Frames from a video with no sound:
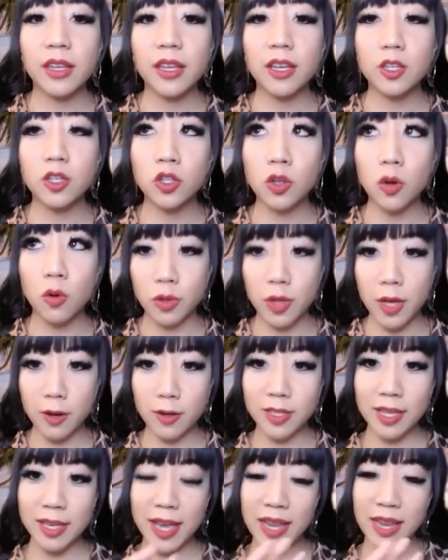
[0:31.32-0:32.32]
So there
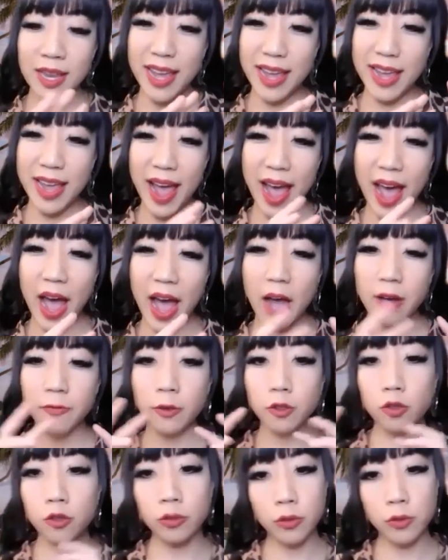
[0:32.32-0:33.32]
is, again, a
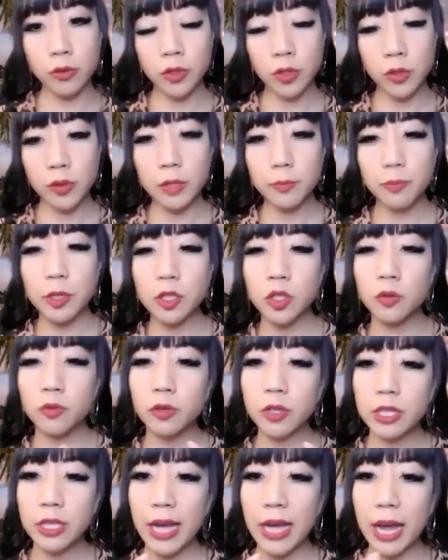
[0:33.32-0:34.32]
half truth to it, that to
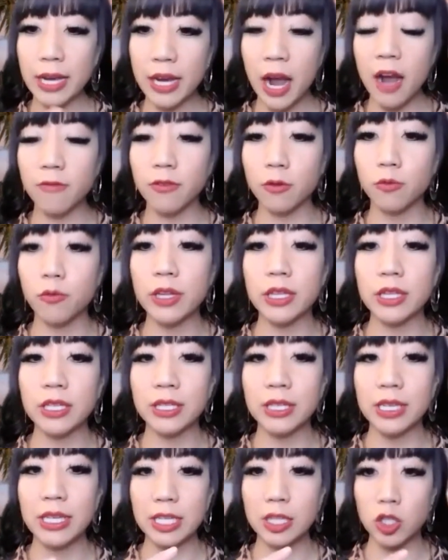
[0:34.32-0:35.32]
really uncover what
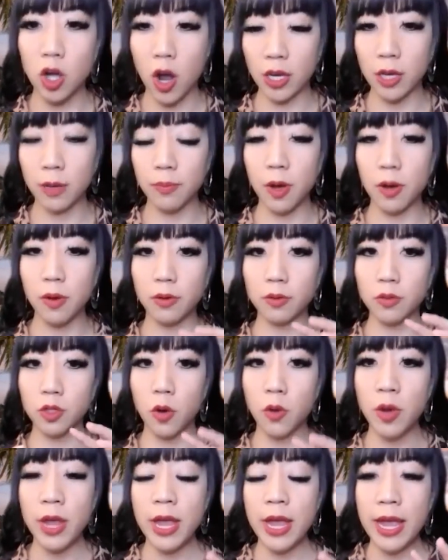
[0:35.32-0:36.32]
this is talking about.
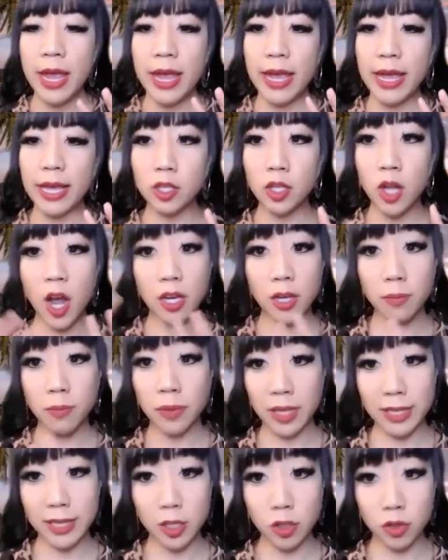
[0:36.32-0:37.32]
So it's not
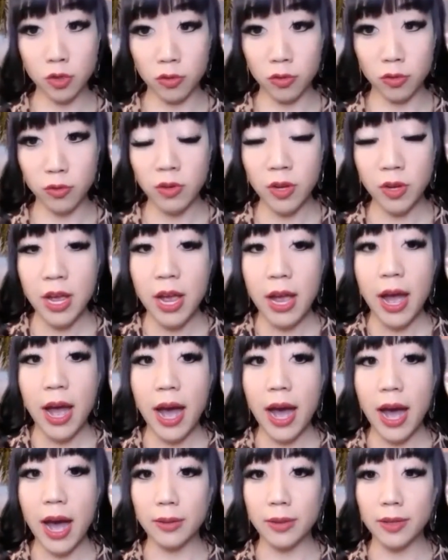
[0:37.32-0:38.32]
completely true.
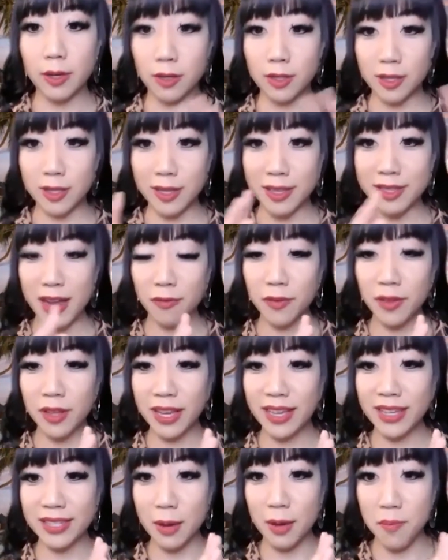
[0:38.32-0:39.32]
There is
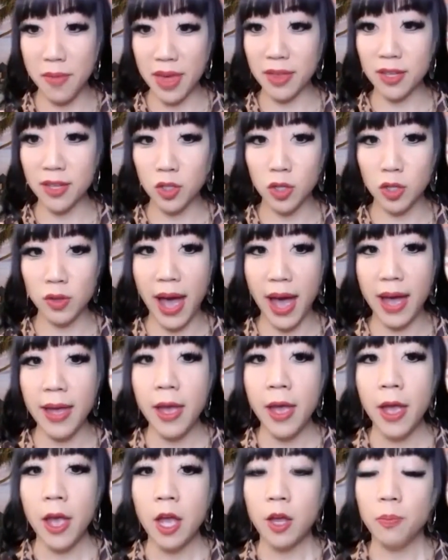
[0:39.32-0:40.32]
definitely some myths to that.
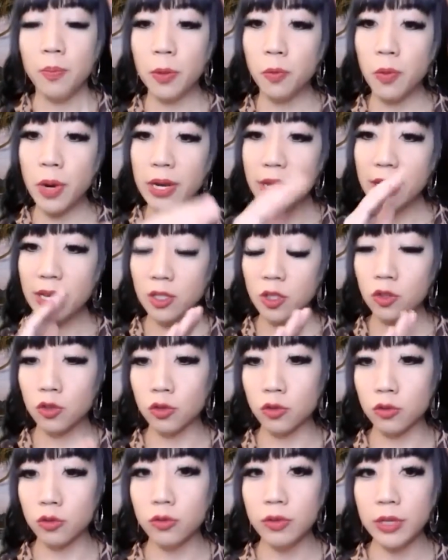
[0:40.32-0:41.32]
But what is
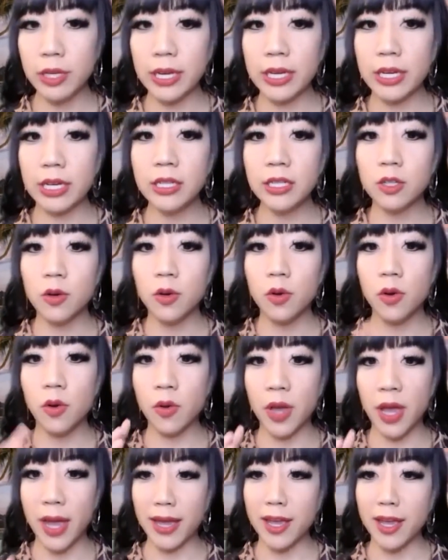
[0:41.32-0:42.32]
true is,
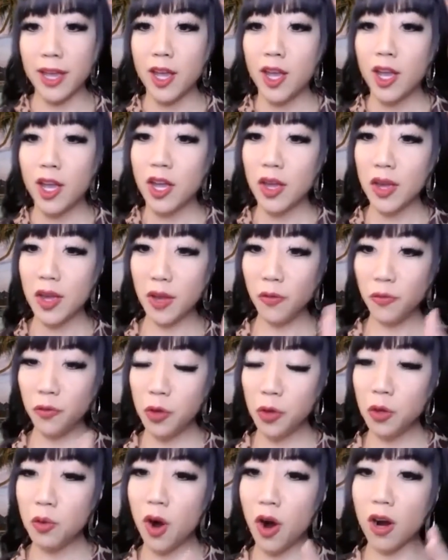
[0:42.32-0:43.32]
okay,
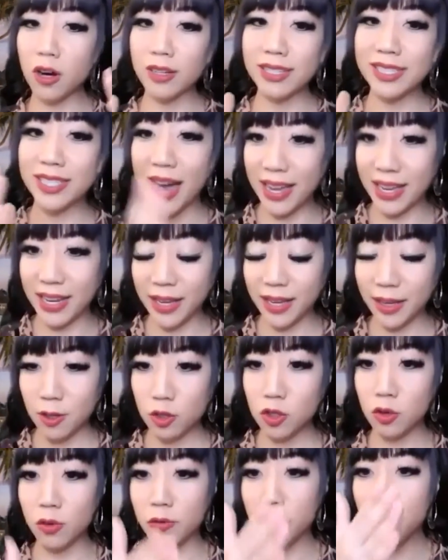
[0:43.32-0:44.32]
if you are dieting,
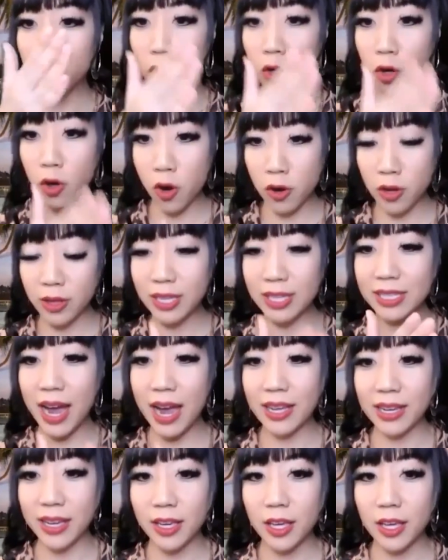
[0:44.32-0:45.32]
so if you are currently
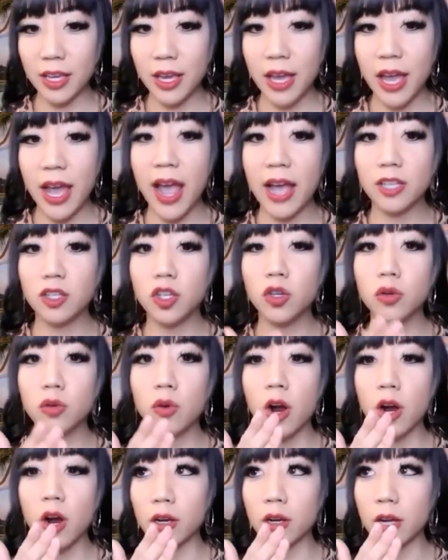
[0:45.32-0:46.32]
dieting and you
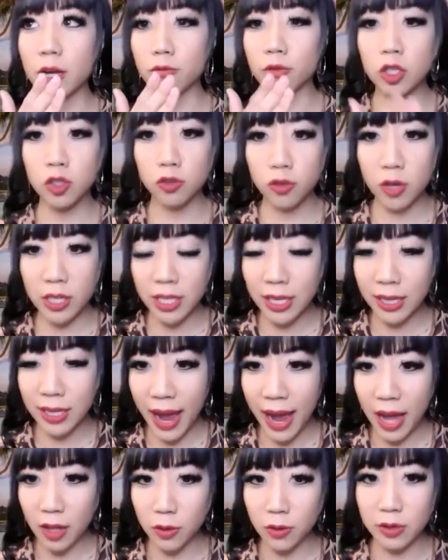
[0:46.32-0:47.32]
are restricting
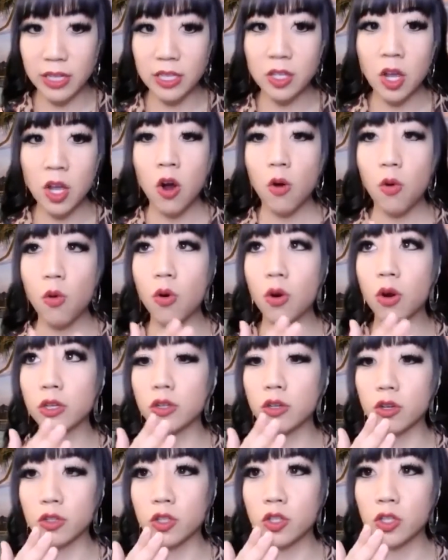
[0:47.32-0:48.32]
calories, or
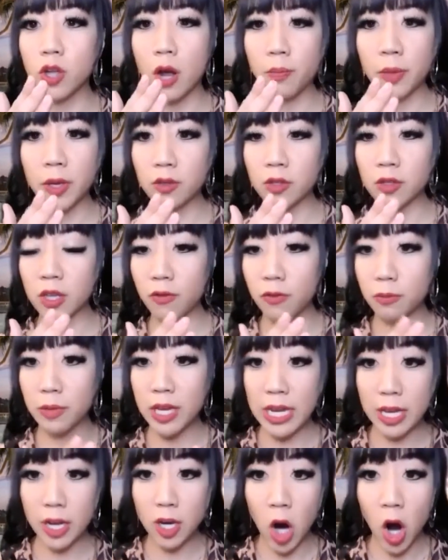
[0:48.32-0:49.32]
you're stopping yourself from
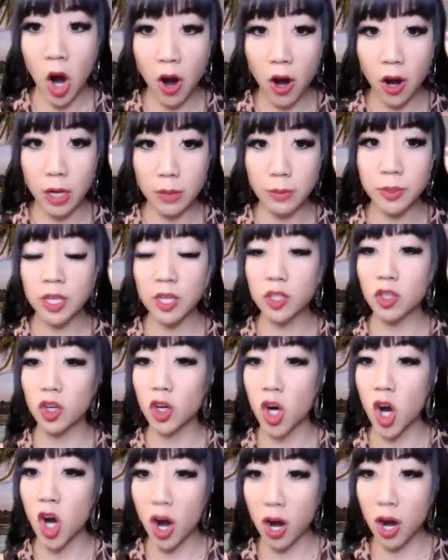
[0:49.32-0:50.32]
eating carbs because
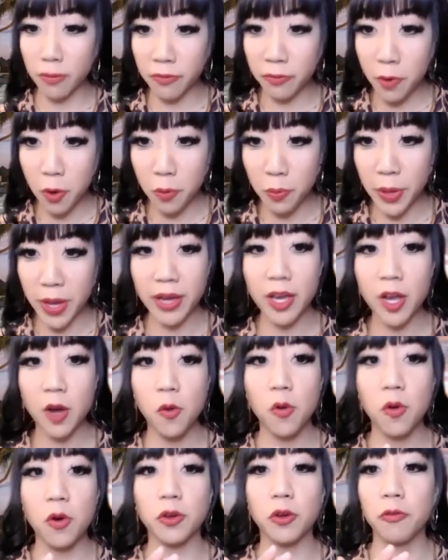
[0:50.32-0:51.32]
you're carb phobic,
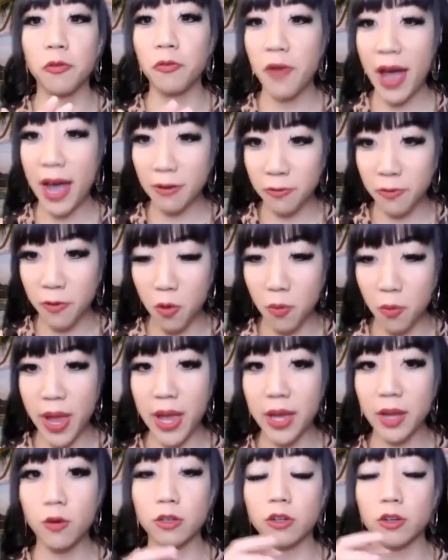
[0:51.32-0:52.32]
or you're fat
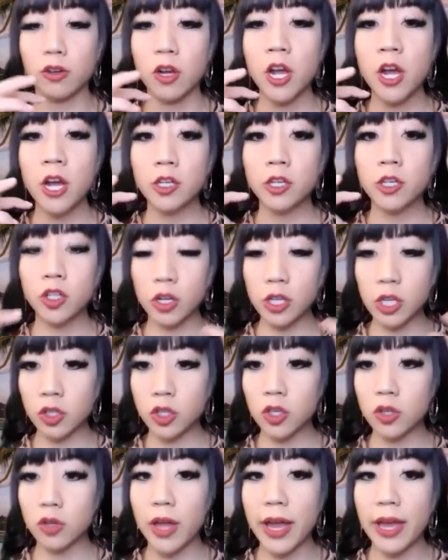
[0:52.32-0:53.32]
phobic, or you're starting
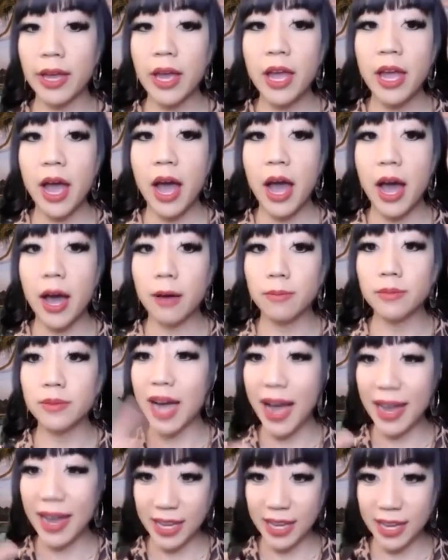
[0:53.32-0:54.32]
to
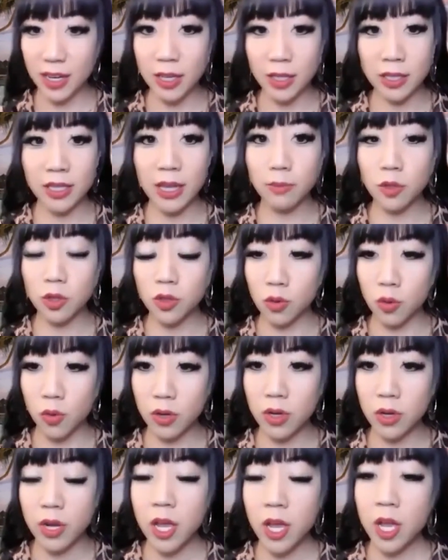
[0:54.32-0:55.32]
diet in some
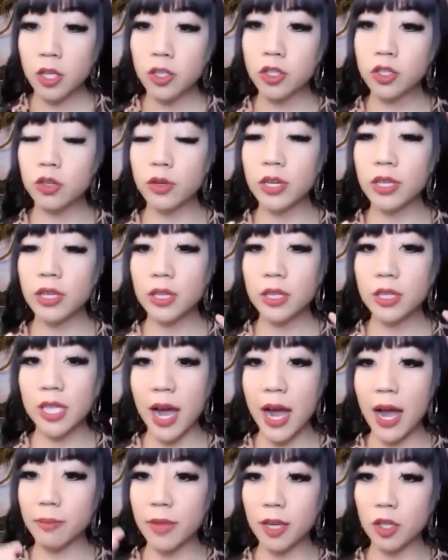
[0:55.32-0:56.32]
sort, during the
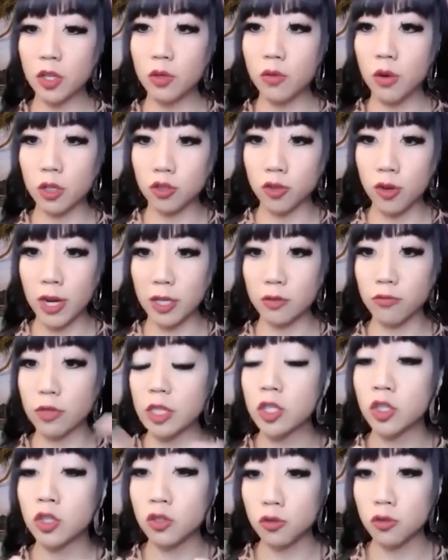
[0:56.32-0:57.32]
time that you are trying to
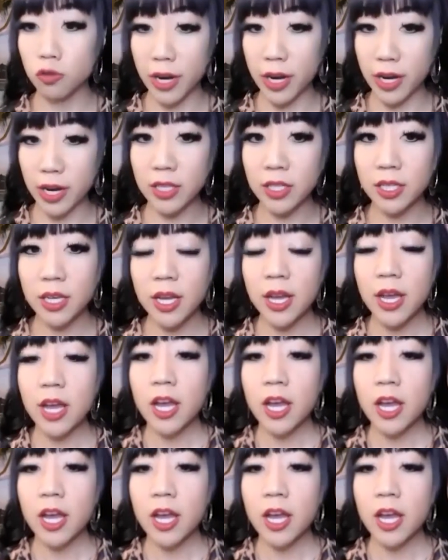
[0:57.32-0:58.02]
restrict,